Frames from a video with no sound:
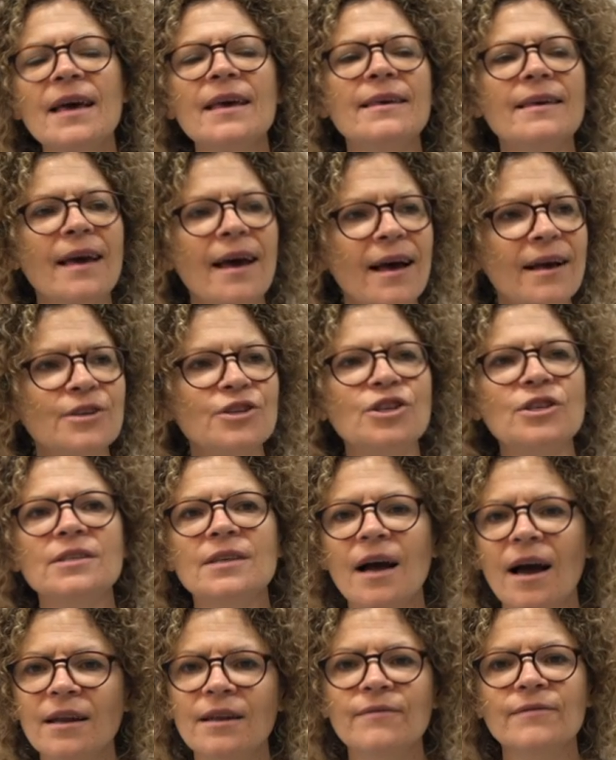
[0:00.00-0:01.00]
Yeah, she
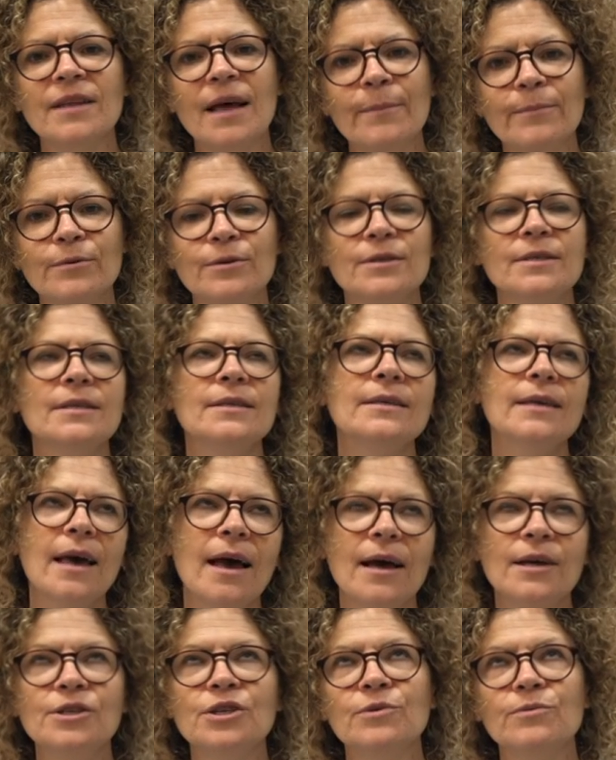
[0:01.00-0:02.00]
died of leprosy.
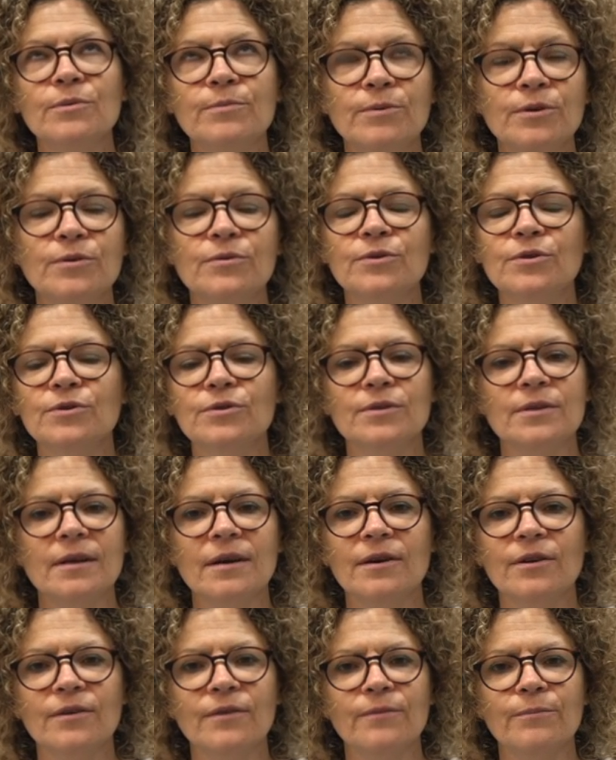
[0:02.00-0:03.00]
Yeah, she rebuked her,
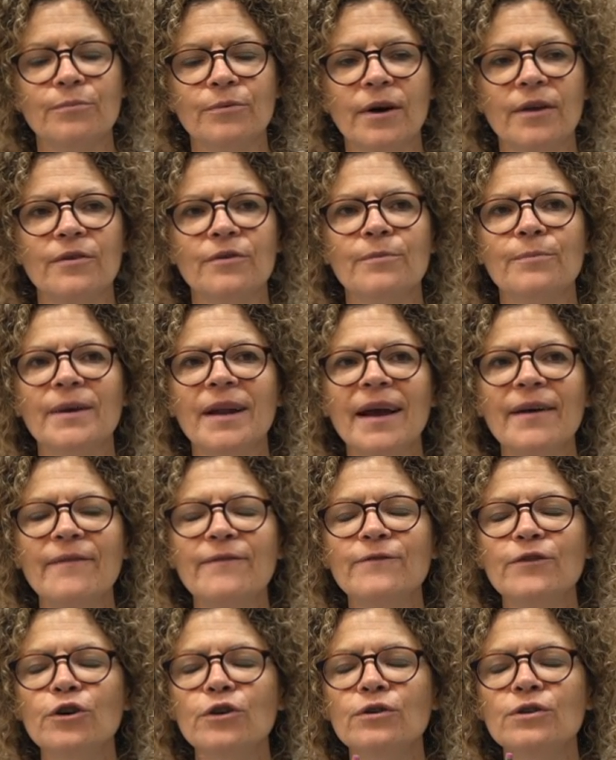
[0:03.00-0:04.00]
her brother. But
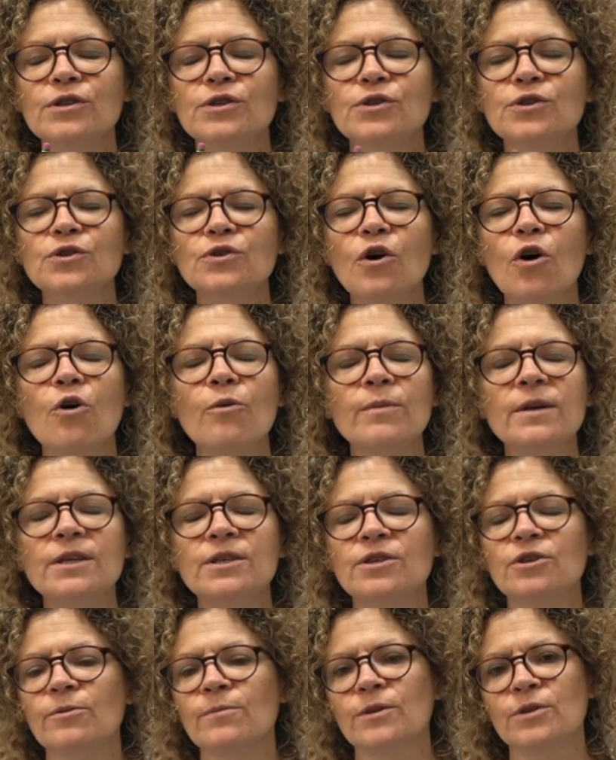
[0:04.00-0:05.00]
I've heard so many
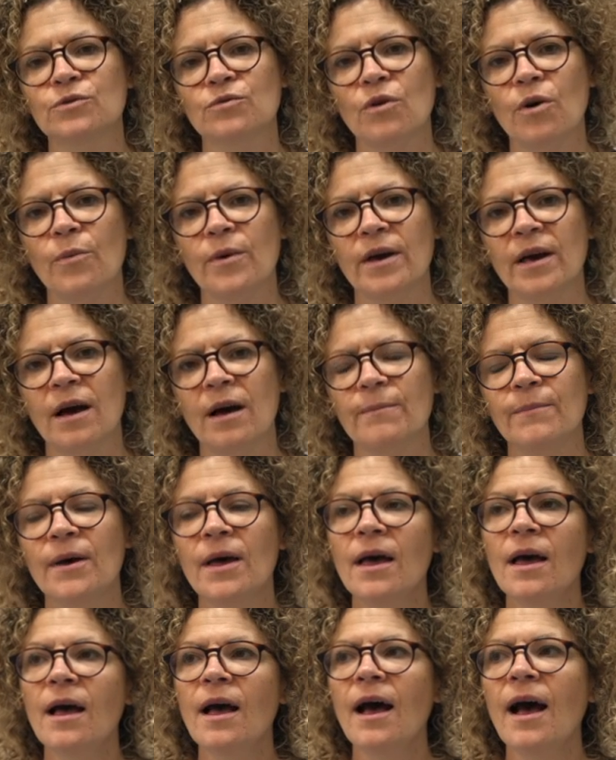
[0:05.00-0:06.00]
sermons growing up
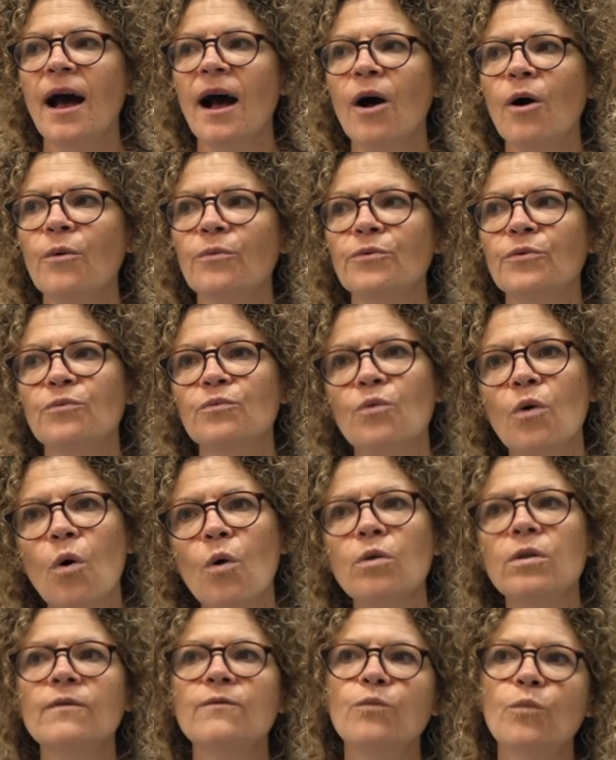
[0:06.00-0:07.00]
how the
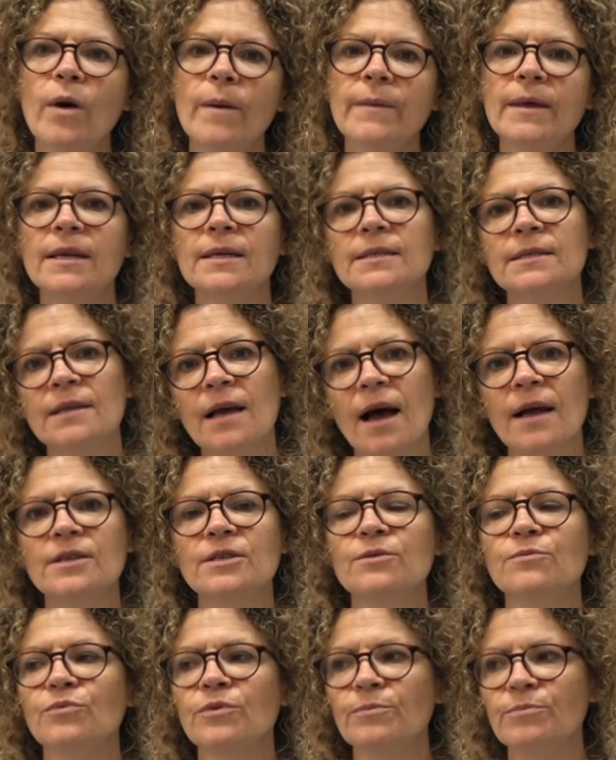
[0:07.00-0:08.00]
role of women is not
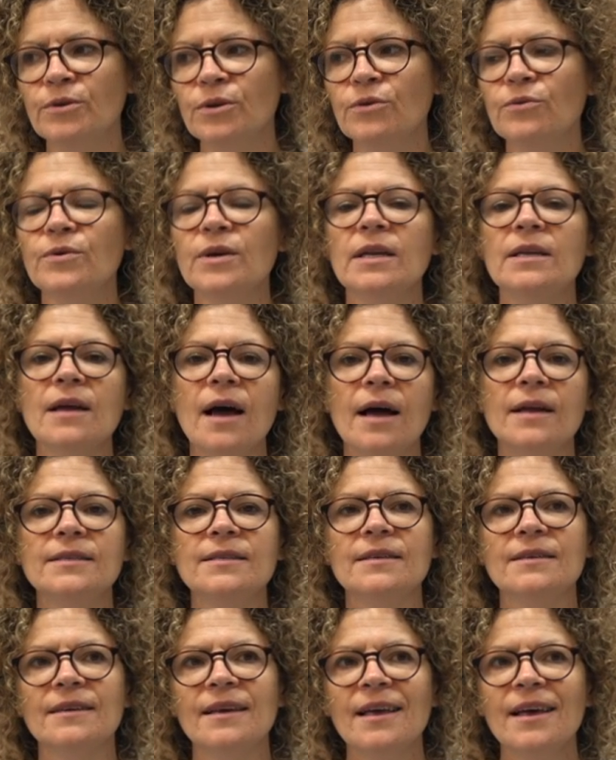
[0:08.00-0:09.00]
to rebuke and not
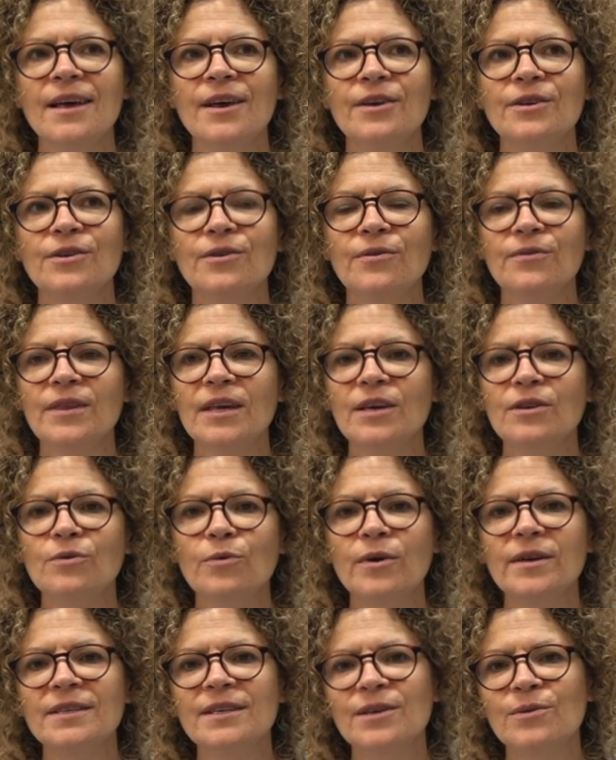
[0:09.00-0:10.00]
to, you know, the
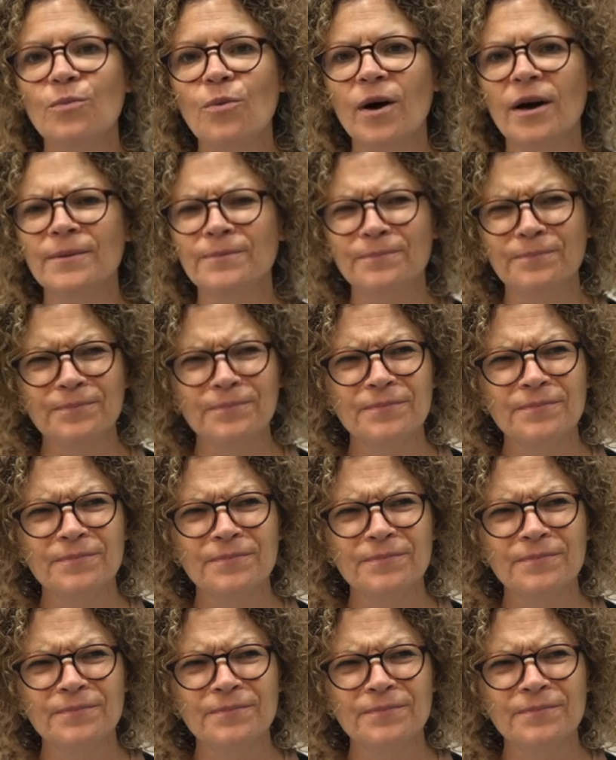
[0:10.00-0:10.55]
anointed one.